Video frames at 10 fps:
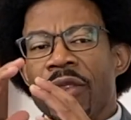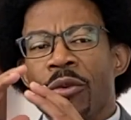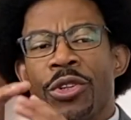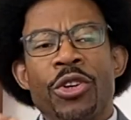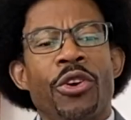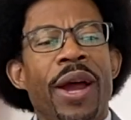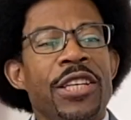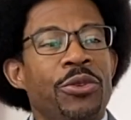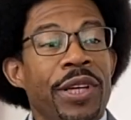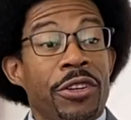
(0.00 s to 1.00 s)
when you
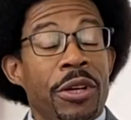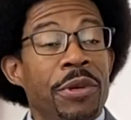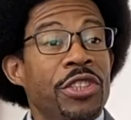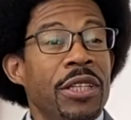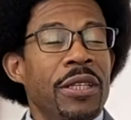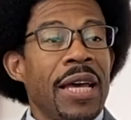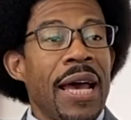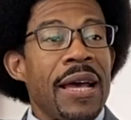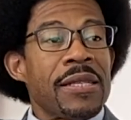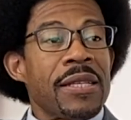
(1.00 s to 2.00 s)
graduate, you're commissioned
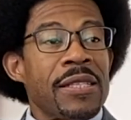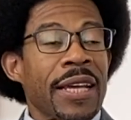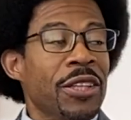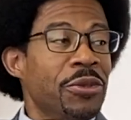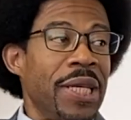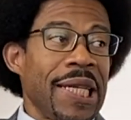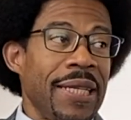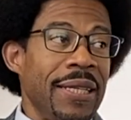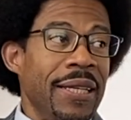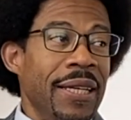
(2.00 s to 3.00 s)
as a second lieutenant.
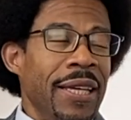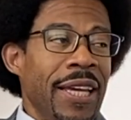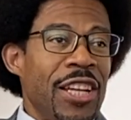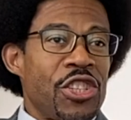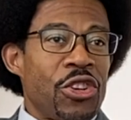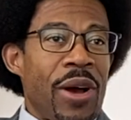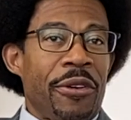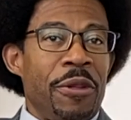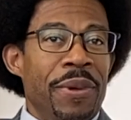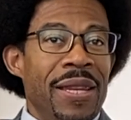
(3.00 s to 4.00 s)
And so I
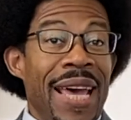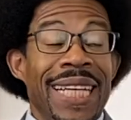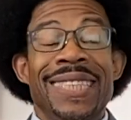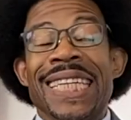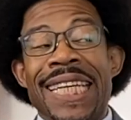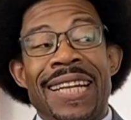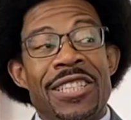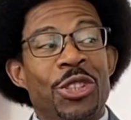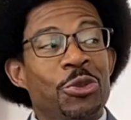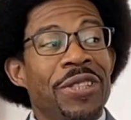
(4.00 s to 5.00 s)
would have been 19
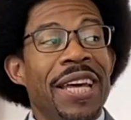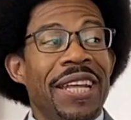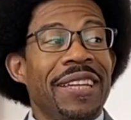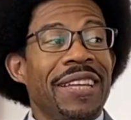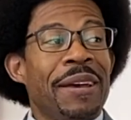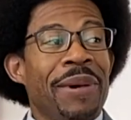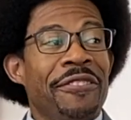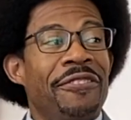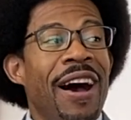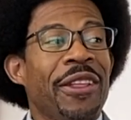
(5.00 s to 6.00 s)
as a lieutenant. And my
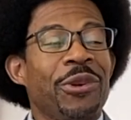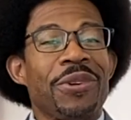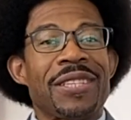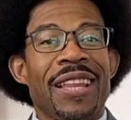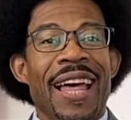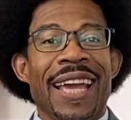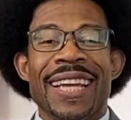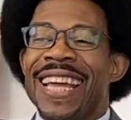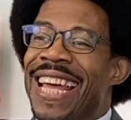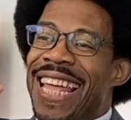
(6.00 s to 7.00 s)
father was
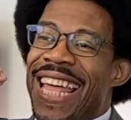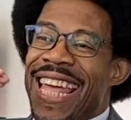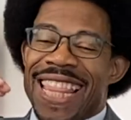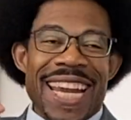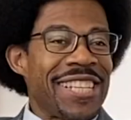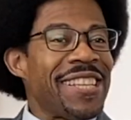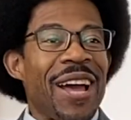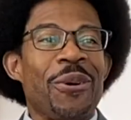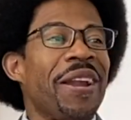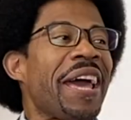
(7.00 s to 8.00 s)
like, that is
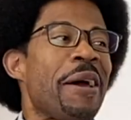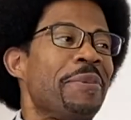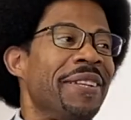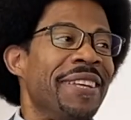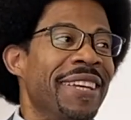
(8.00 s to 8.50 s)
not going to happen.